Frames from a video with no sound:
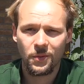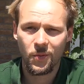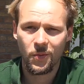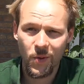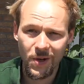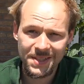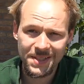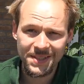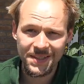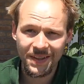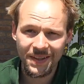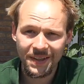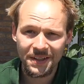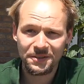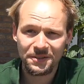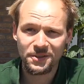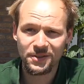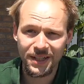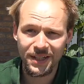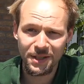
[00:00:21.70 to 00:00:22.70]
What?
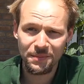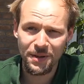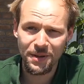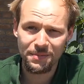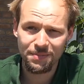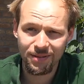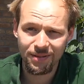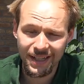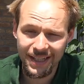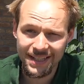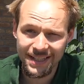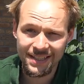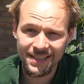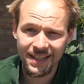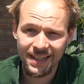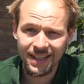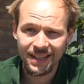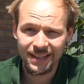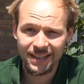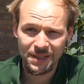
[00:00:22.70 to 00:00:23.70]
Training my plants?
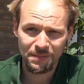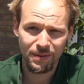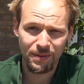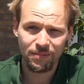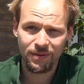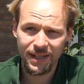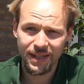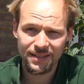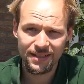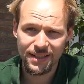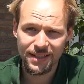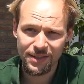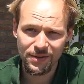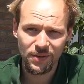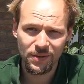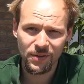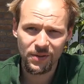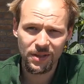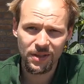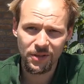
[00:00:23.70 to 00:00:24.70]
Does my plants need to
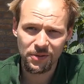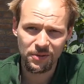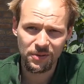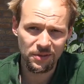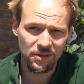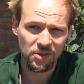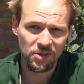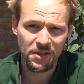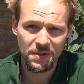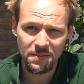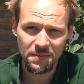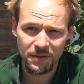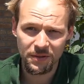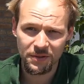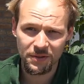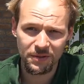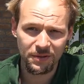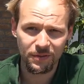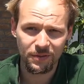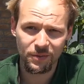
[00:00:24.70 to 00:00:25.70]
go now to the gym
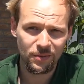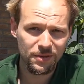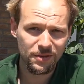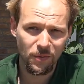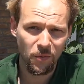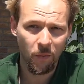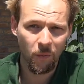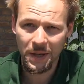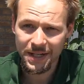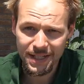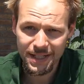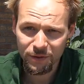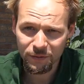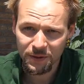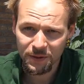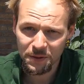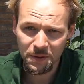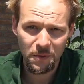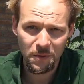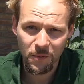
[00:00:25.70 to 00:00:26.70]
and do some
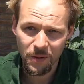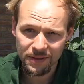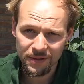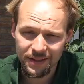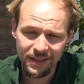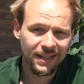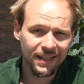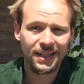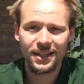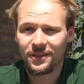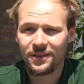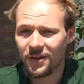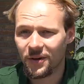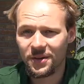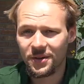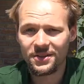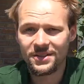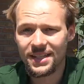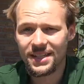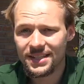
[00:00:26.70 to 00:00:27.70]
weightlifting or what?
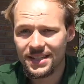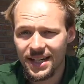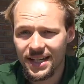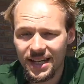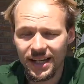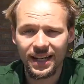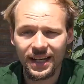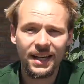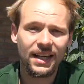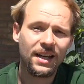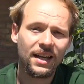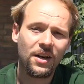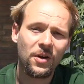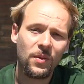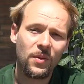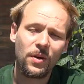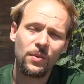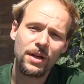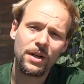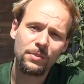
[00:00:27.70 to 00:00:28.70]
No, just kidding.
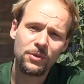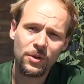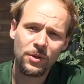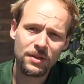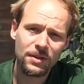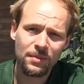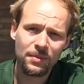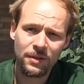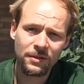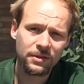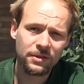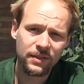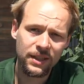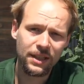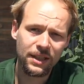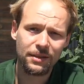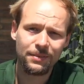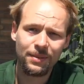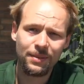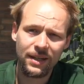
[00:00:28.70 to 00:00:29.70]
Well, when I'm talking about
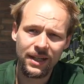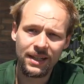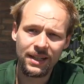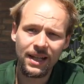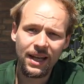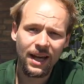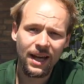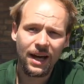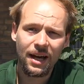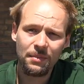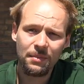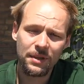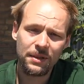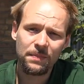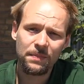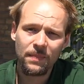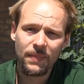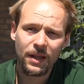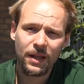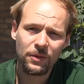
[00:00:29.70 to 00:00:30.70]
training a plant, I
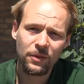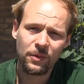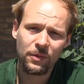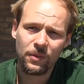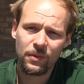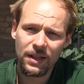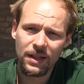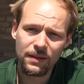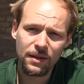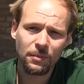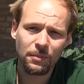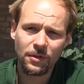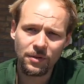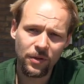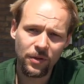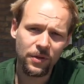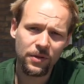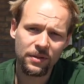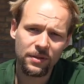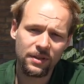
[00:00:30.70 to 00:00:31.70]
mean to let them
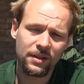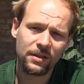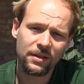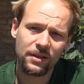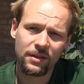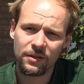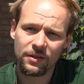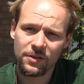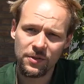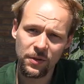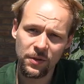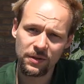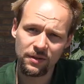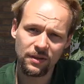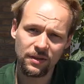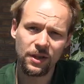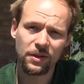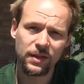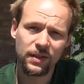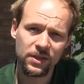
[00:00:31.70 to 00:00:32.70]
grow in a certain
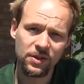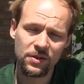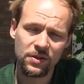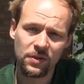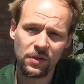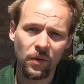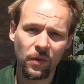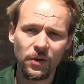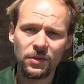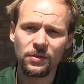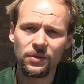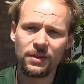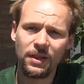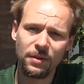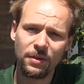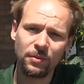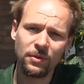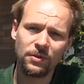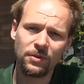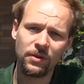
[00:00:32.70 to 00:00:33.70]
direction or to let
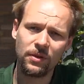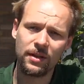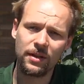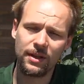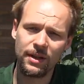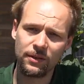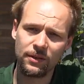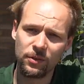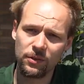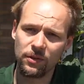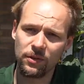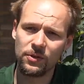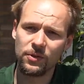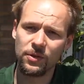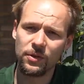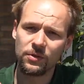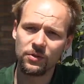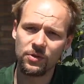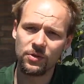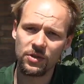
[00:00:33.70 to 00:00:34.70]
them grow to a
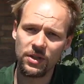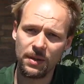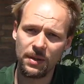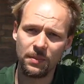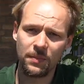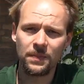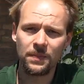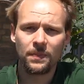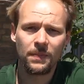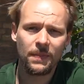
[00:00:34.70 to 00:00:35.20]
certain shape.